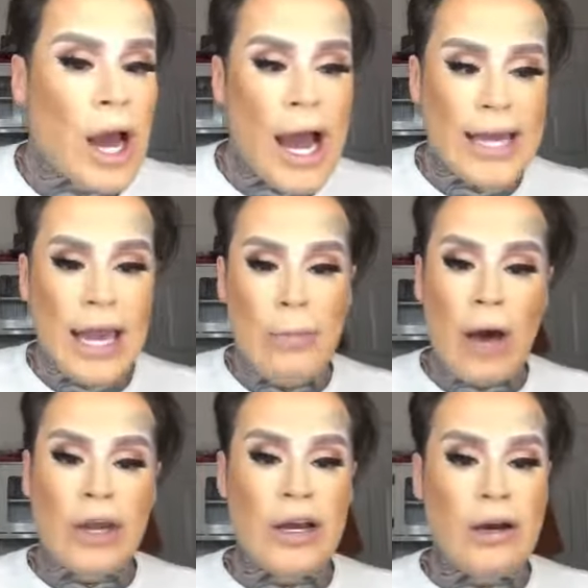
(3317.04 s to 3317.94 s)
I came
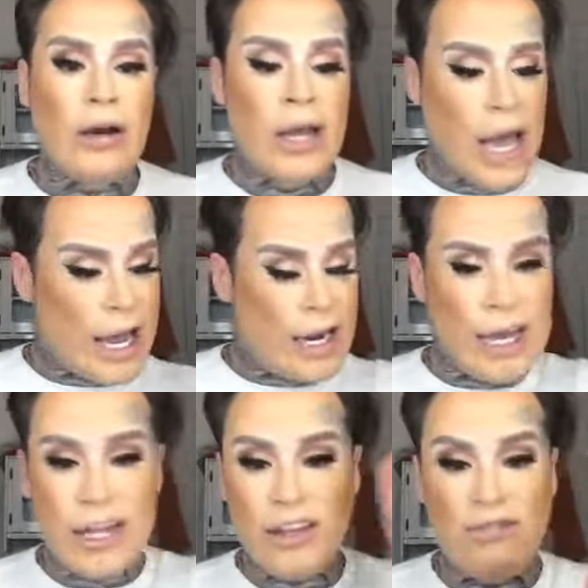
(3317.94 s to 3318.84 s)
out here and I
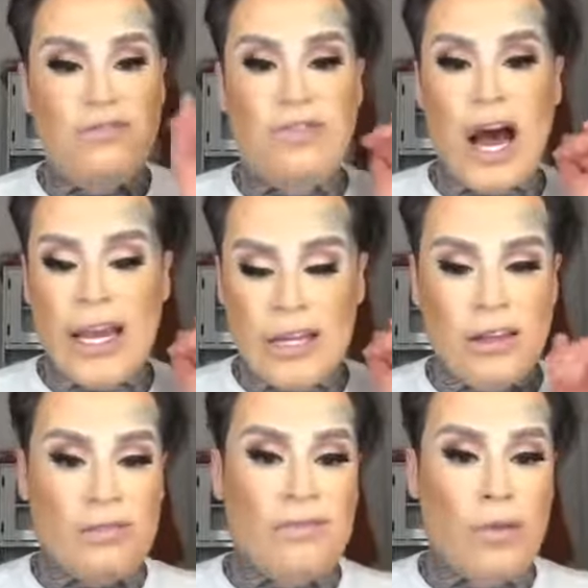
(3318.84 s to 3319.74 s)
hit the
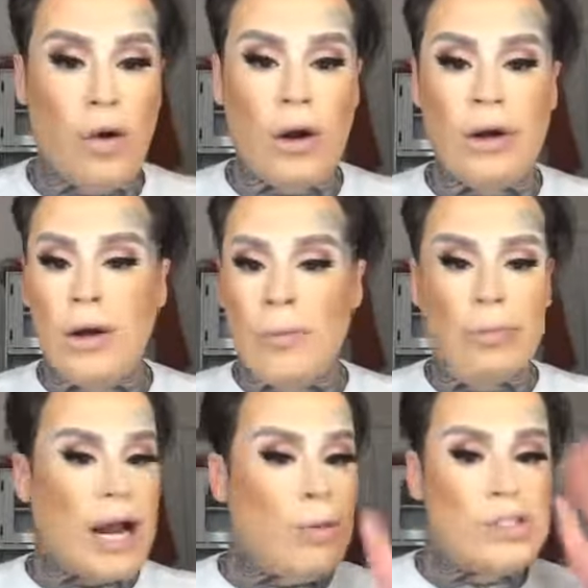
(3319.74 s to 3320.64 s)
floor,
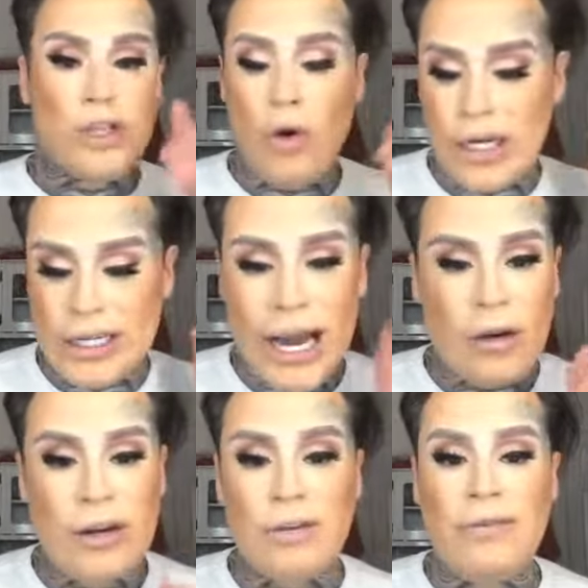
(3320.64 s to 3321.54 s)
but I was going
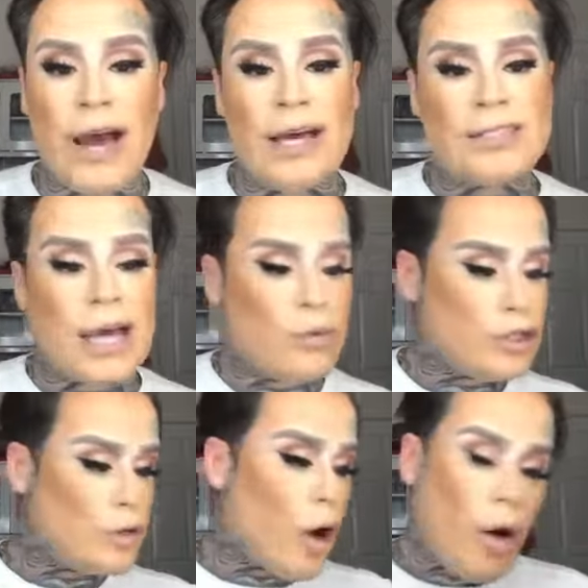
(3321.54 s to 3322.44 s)
downhill fast. I
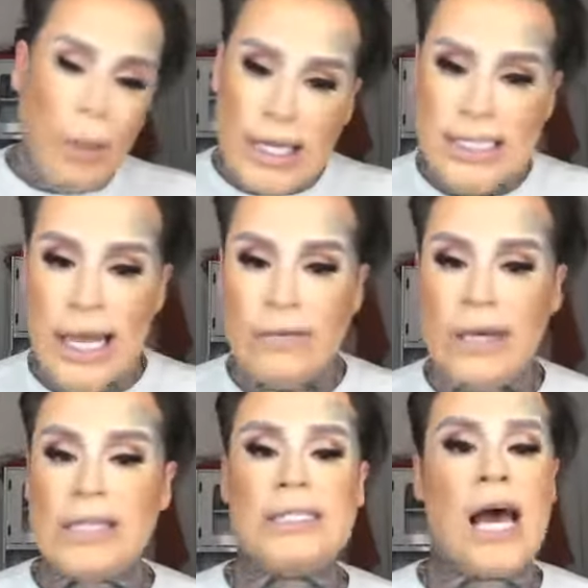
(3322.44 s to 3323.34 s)
went through all my
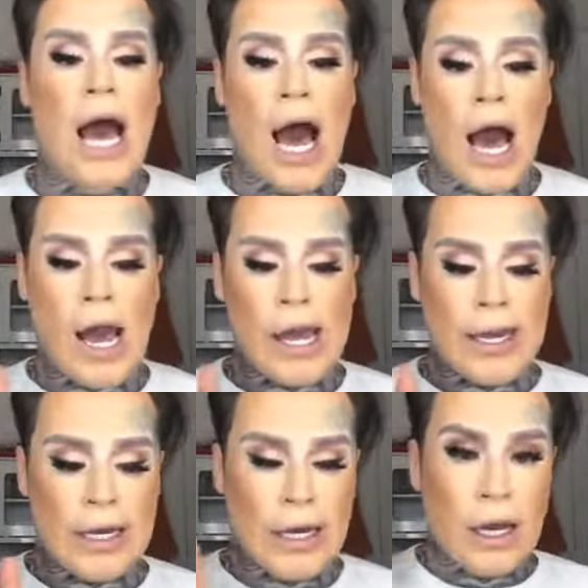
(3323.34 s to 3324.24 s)
savings.
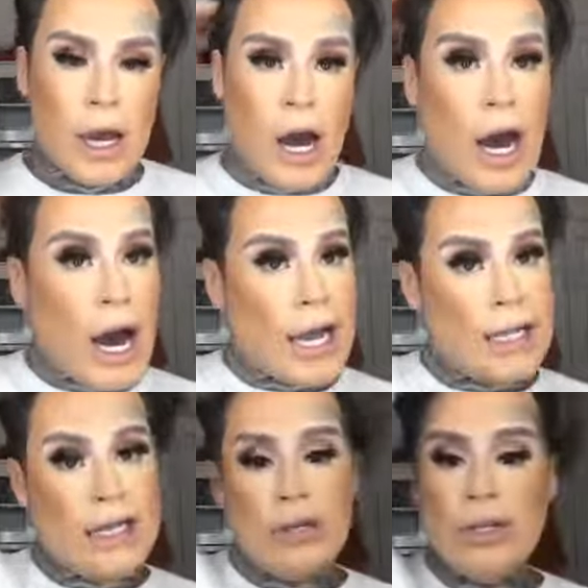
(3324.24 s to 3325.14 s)
I
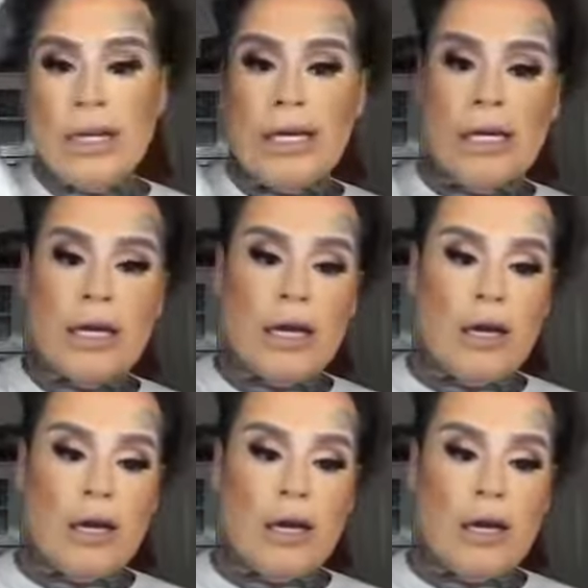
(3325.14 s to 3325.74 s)
literally